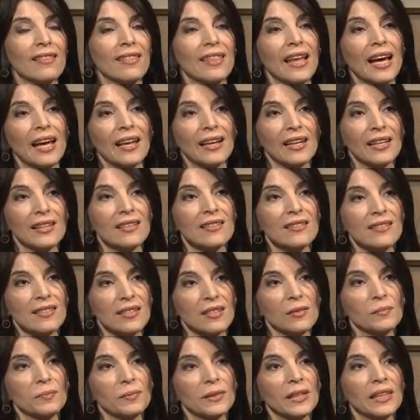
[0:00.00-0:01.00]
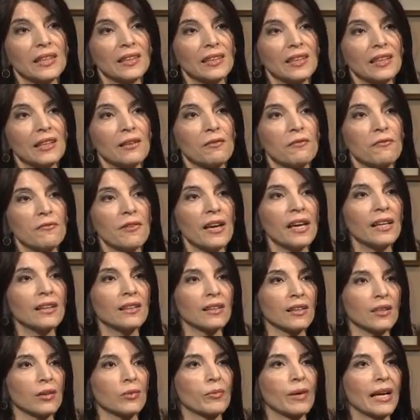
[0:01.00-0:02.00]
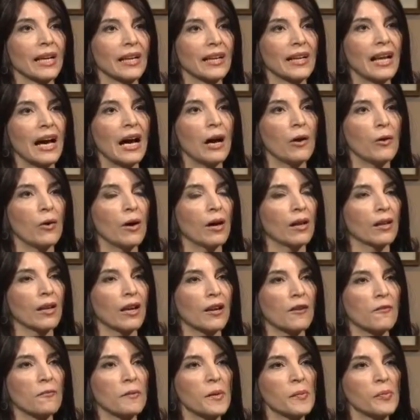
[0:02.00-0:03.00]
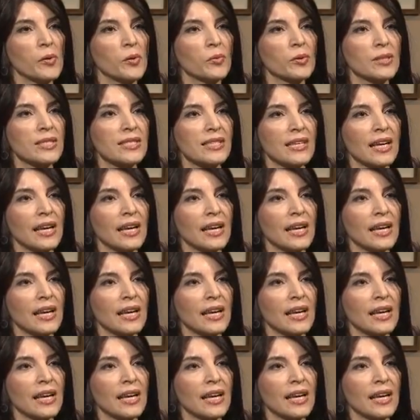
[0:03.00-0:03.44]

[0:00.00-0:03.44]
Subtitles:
that is completely a failure right now, a lot of people would